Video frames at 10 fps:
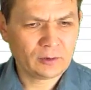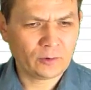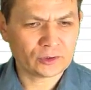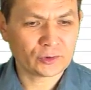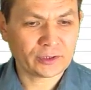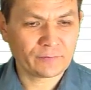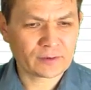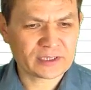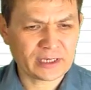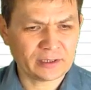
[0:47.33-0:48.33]
We also
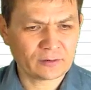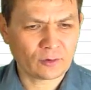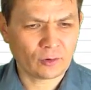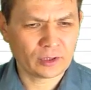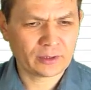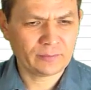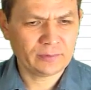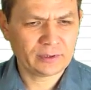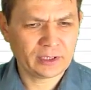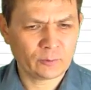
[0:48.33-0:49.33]
have the second
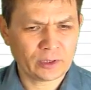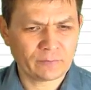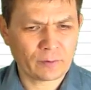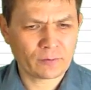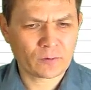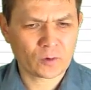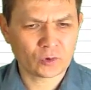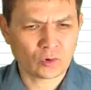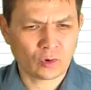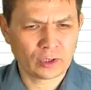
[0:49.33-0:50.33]
column, and we have the
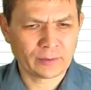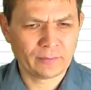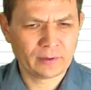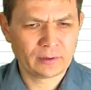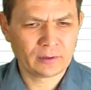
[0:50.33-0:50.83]
third column.